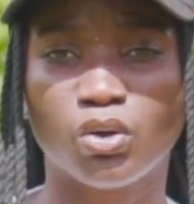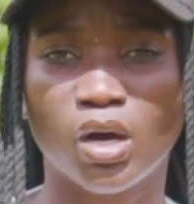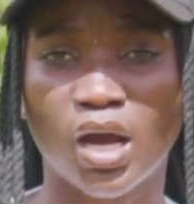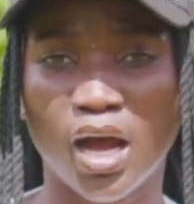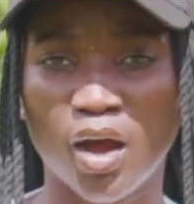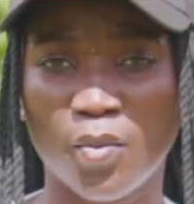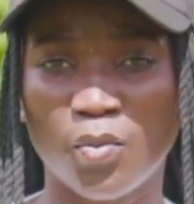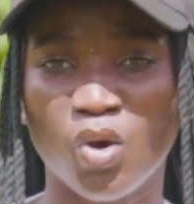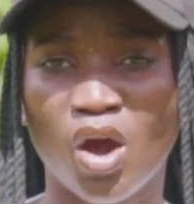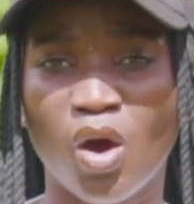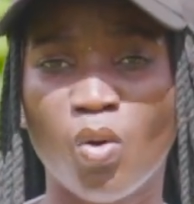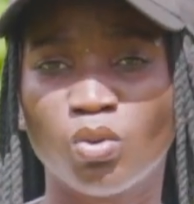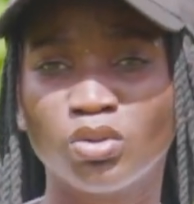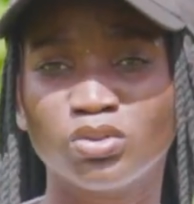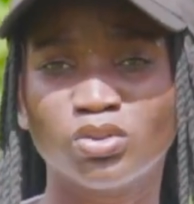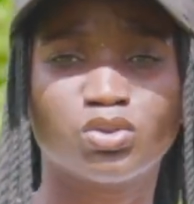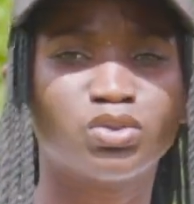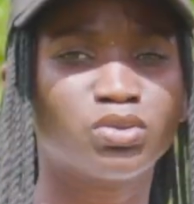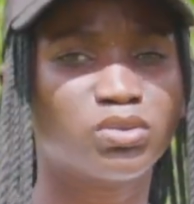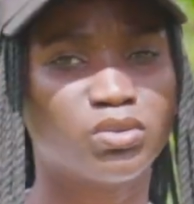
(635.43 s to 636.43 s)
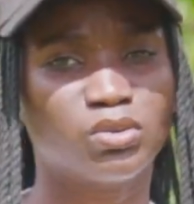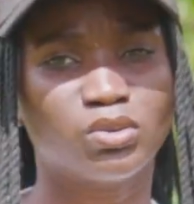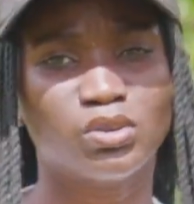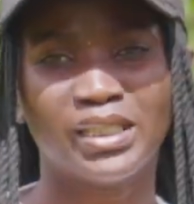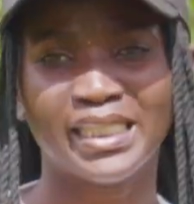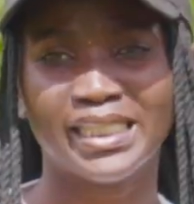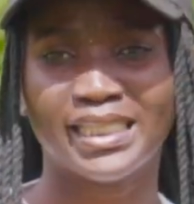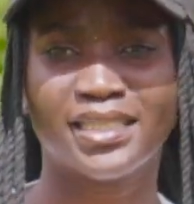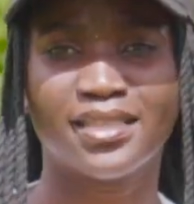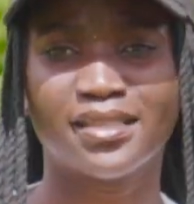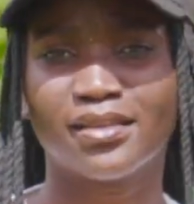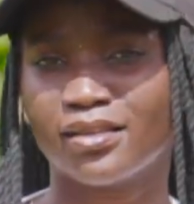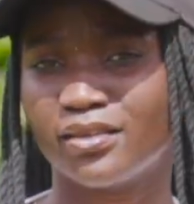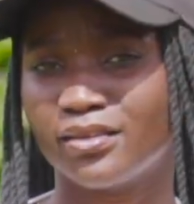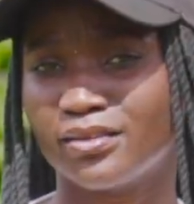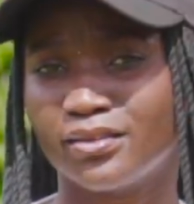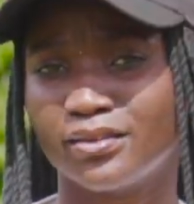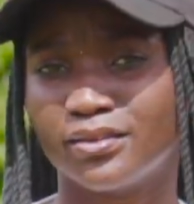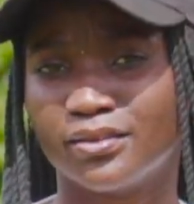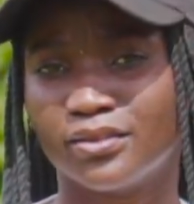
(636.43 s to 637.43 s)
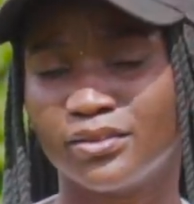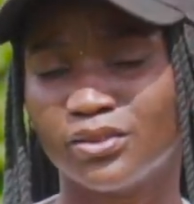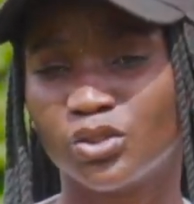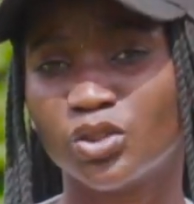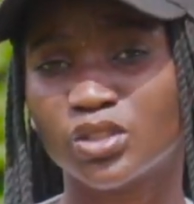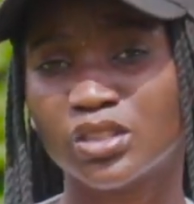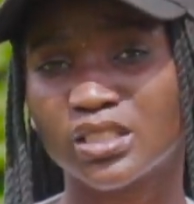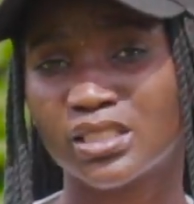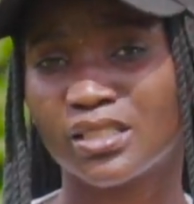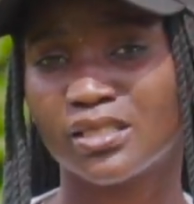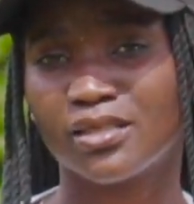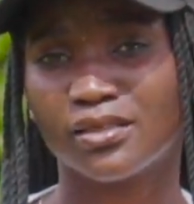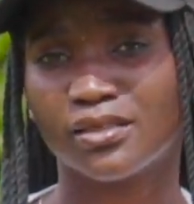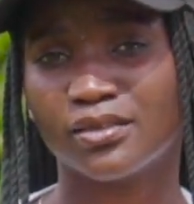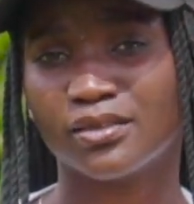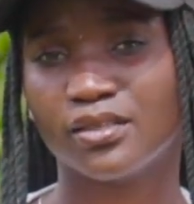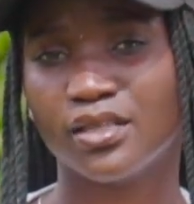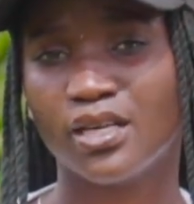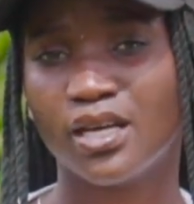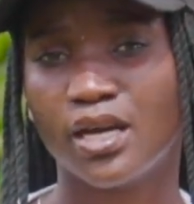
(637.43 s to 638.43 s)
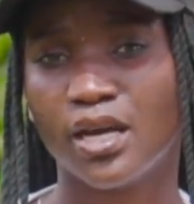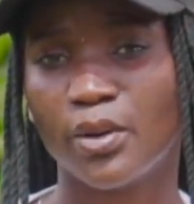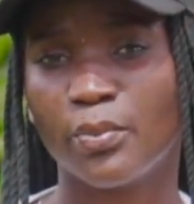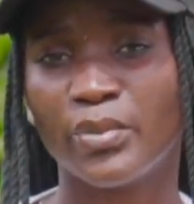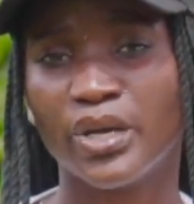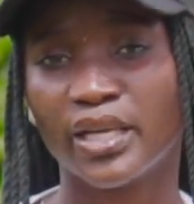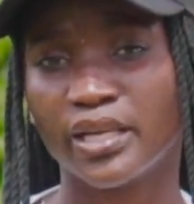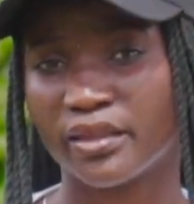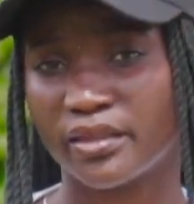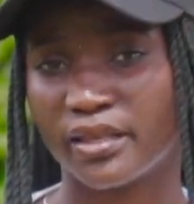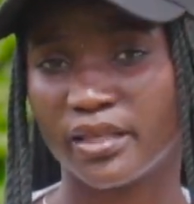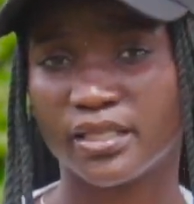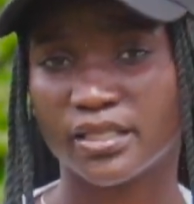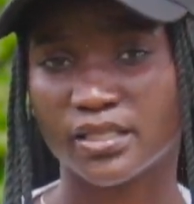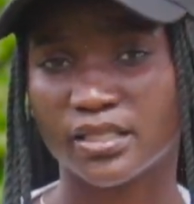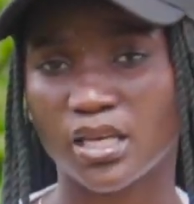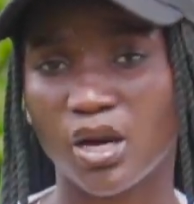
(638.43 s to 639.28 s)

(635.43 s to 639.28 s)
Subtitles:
I want to read not many things.